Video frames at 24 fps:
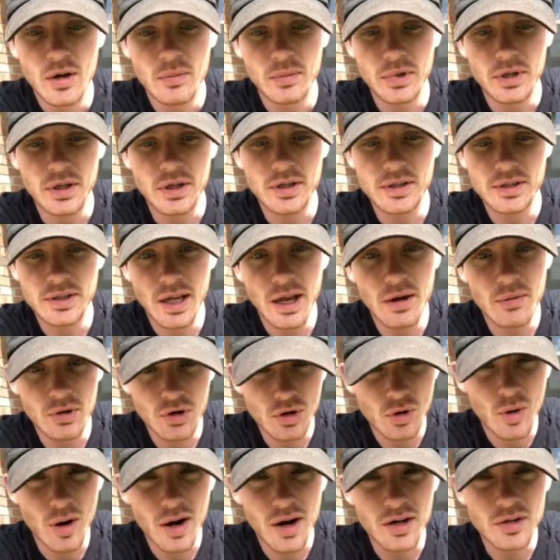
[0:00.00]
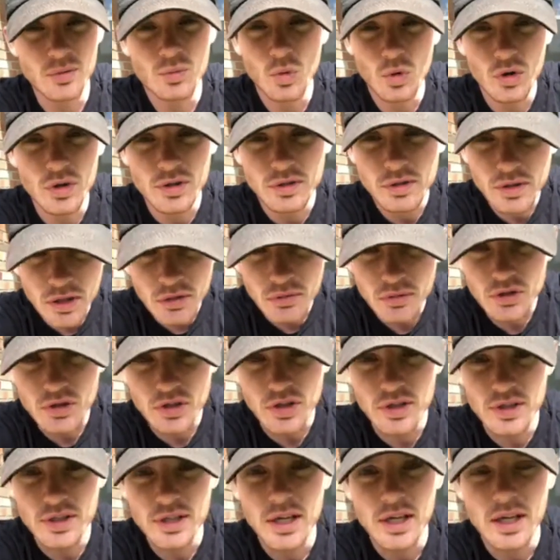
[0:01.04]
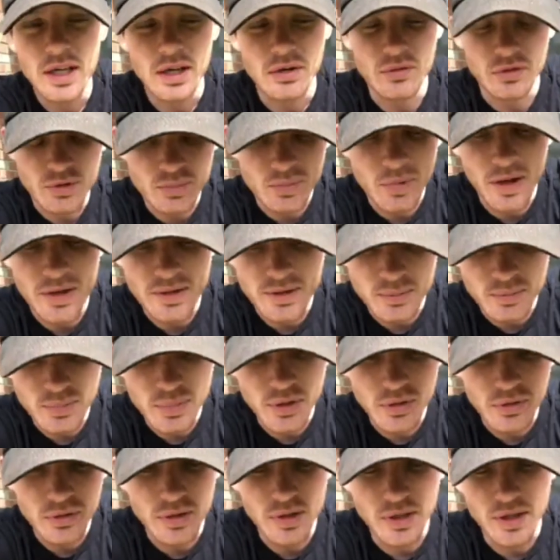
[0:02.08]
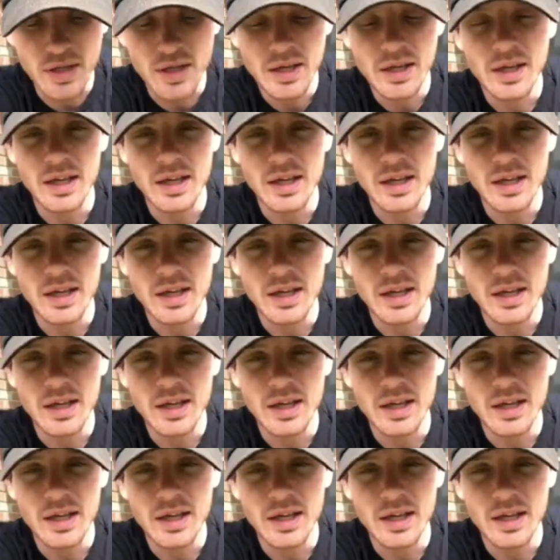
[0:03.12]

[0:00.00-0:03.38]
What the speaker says: because that requires more diligence and responsibility